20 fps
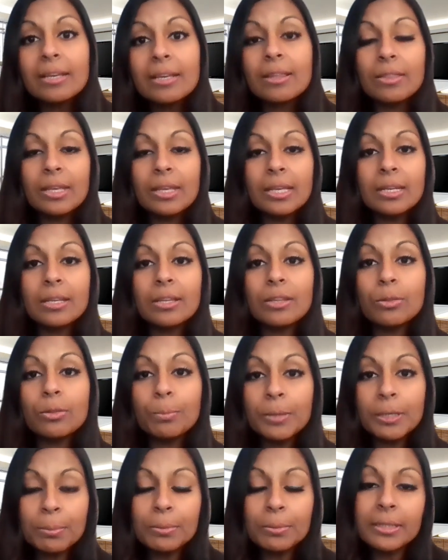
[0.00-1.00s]
then the
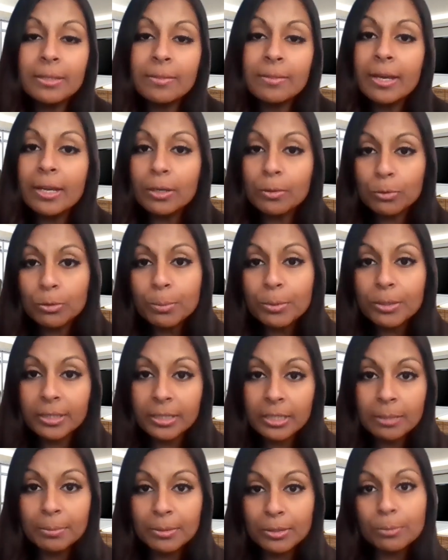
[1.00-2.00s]
people in that group are
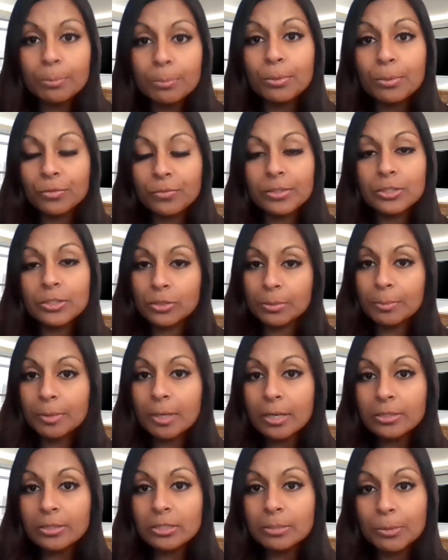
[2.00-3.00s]
going to be your perfect dream
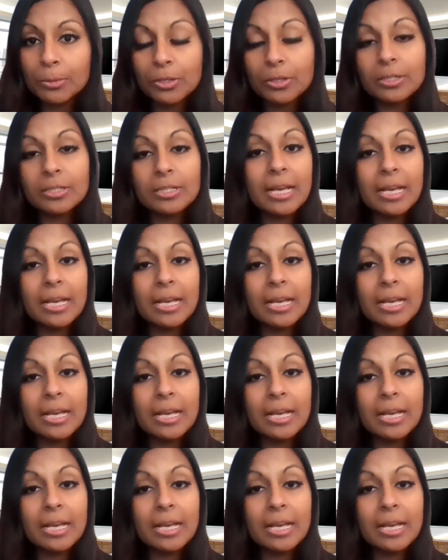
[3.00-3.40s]
customer.